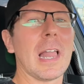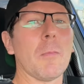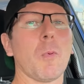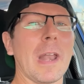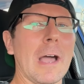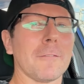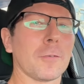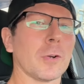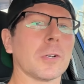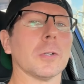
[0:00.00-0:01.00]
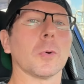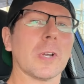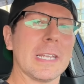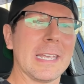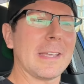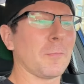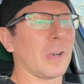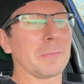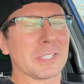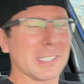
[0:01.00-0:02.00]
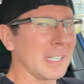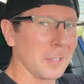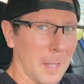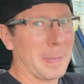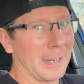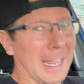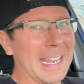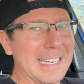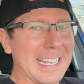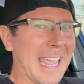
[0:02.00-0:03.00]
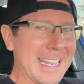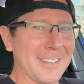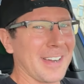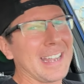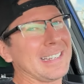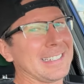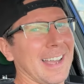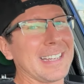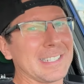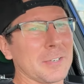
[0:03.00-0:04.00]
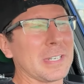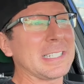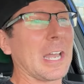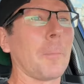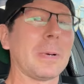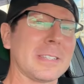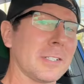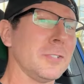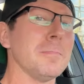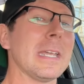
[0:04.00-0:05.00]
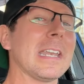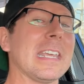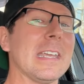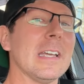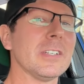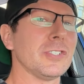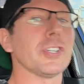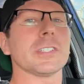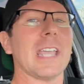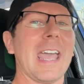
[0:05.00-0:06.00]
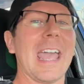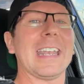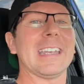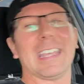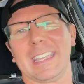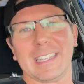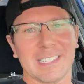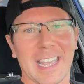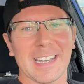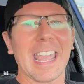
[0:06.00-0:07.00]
and went out for a glory hit when it was still about 88 or 89 degrees out, but the humidity just hadn't hit yet.